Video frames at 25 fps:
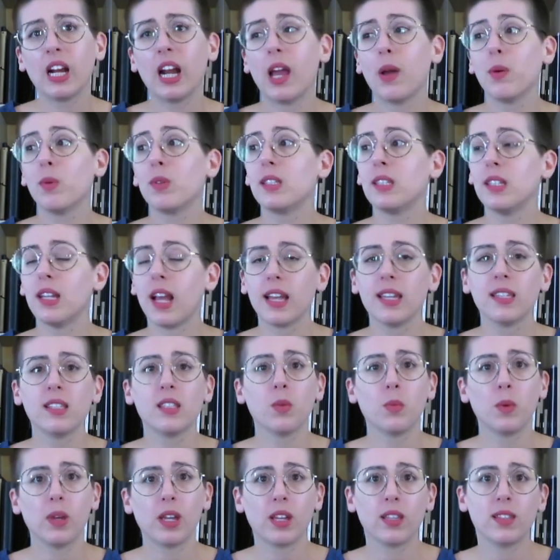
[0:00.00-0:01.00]
It was nice
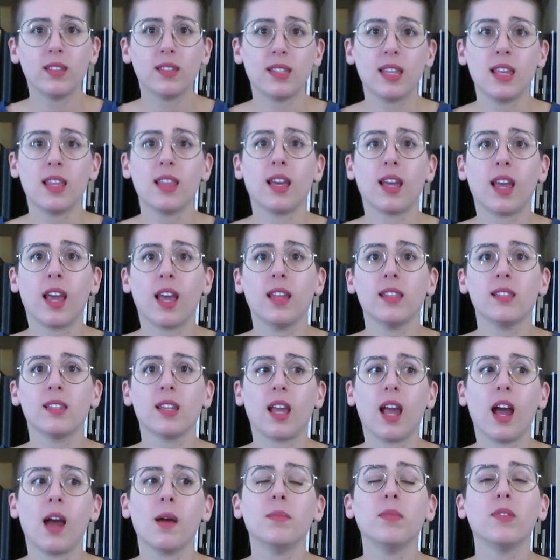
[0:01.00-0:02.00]
that we could see the kids
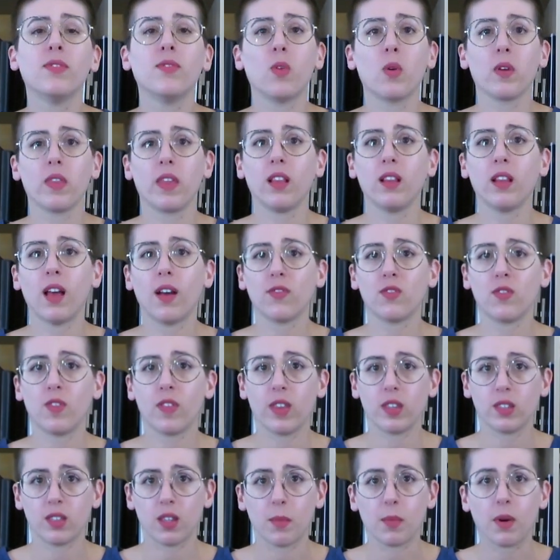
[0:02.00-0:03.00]
again before they left for
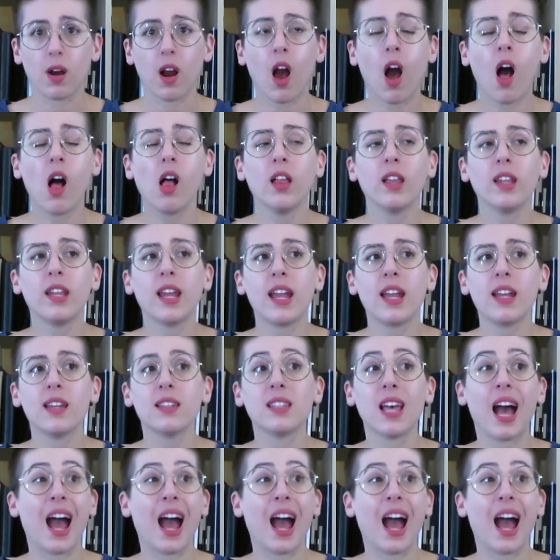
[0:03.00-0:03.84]
the summer holidays.